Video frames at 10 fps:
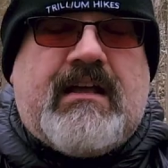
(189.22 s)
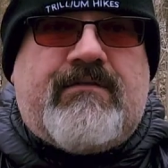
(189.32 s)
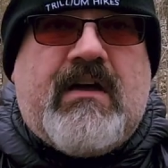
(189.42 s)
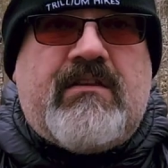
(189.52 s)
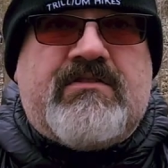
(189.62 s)

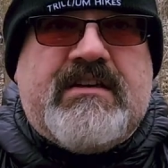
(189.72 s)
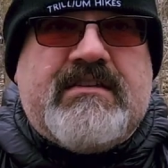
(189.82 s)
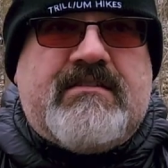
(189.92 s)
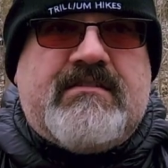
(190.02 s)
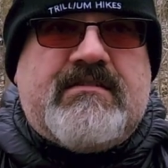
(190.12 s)
have
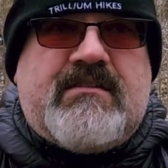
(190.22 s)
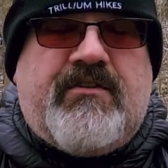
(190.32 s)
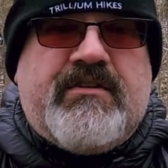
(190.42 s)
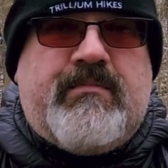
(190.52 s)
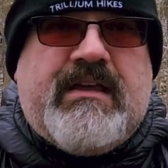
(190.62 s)
allergies, this is
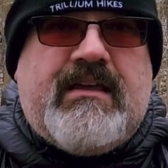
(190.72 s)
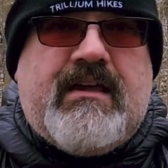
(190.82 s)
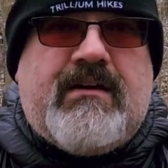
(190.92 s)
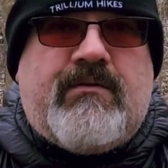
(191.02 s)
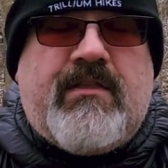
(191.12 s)
going to be
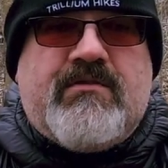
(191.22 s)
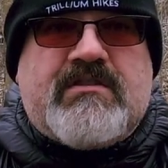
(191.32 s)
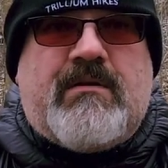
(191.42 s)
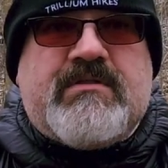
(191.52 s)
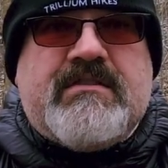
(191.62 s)
one of those
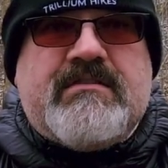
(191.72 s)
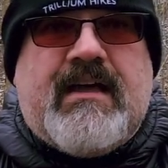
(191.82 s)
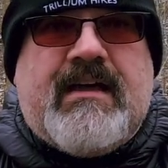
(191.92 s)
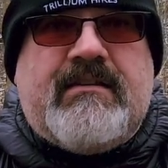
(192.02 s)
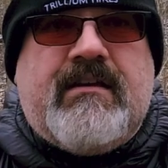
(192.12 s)
options
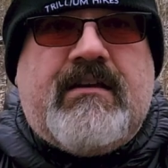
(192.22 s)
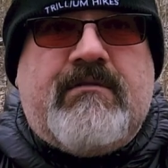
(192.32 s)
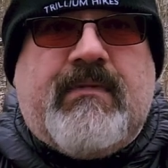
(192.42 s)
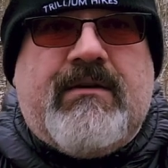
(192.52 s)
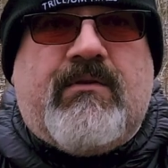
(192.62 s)
that
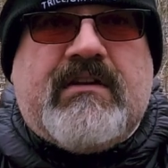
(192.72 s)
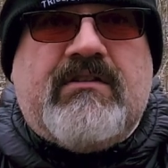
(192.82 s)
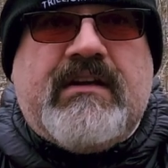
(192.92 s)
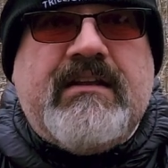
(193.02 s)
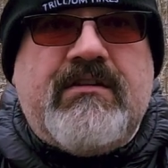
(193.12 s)
you might want to
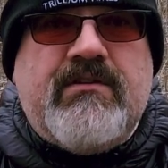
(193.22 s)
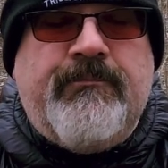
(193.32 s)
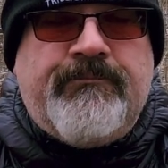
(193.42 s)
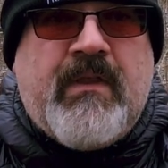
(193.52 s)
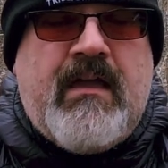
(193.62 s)
look into.
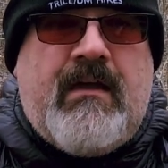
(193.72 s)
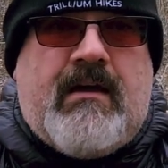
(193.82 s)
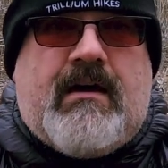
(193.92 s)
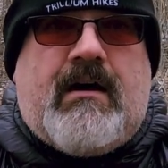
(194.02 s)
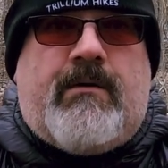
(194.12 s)

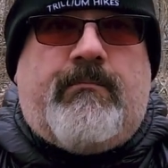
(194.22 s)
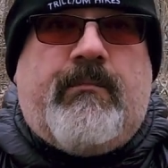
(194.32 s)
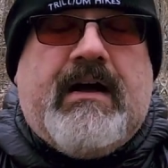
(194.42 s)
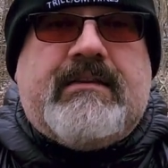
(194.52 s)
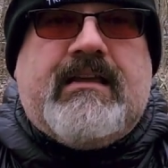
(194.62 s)

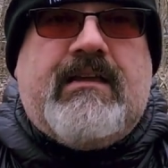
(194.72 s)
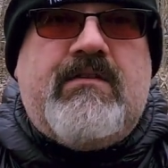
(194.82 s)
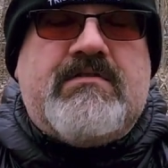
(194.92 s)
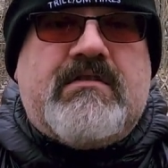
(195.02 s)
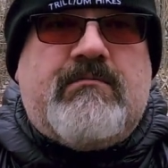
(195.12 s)
But to give
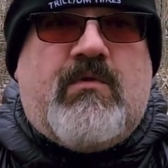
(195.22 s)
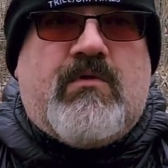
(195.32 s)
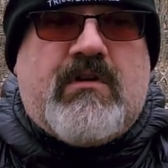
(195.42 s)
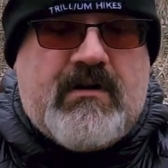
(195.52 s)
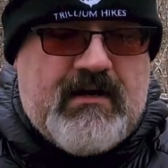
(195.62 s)
you some
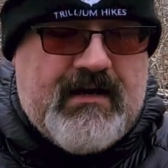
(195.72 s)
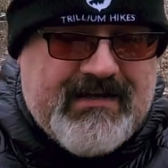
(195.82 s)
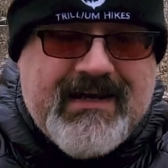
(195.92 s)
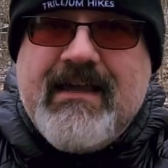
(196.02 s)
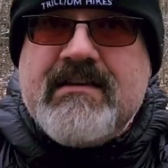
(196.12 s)
more
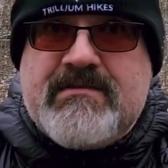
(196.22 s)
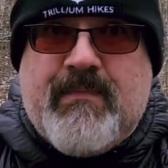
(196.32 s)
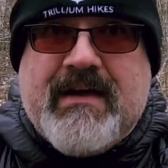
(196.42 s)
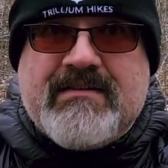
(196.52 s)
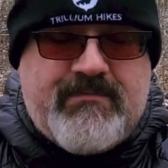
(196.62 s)
tech
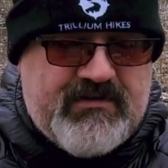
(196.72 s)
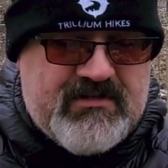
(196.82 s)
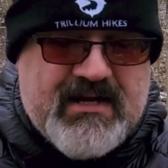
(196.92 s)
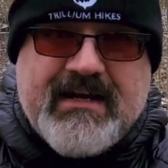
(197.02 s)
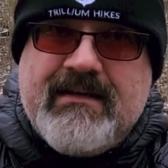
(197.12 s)
specs about
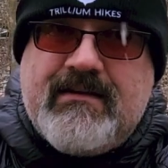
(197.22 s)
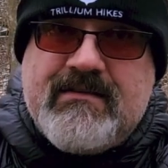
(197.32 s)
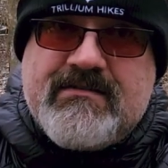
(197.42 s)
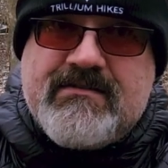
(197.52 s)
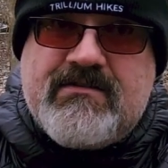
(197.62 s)
the jacket, and
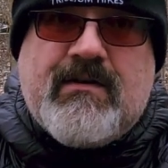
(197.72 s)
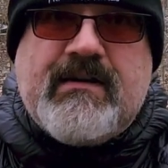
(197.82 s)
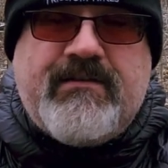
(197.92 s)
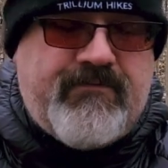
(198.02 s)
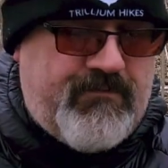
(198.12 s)
this is
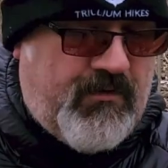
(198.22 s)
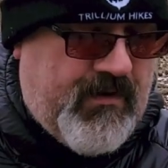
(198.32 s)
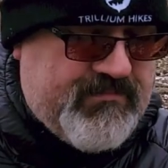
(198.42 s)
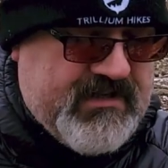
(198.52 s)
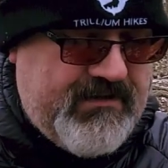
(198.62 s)
directly from the
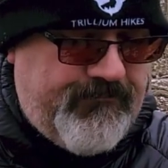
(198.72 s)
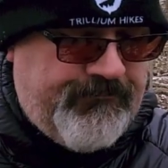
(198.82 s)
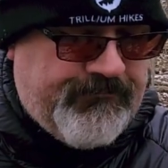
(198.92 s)
website.